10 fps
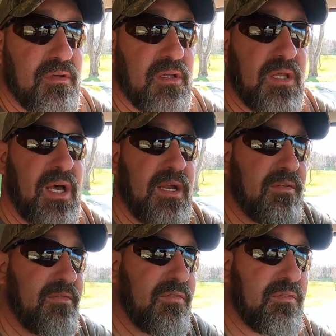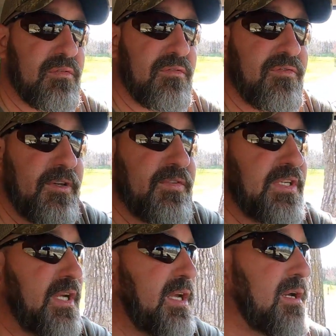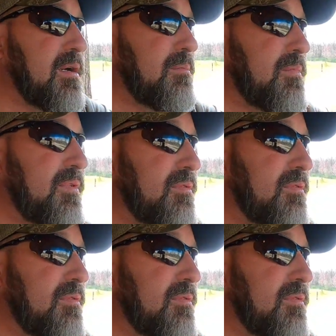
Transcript: a lot of 50 amp,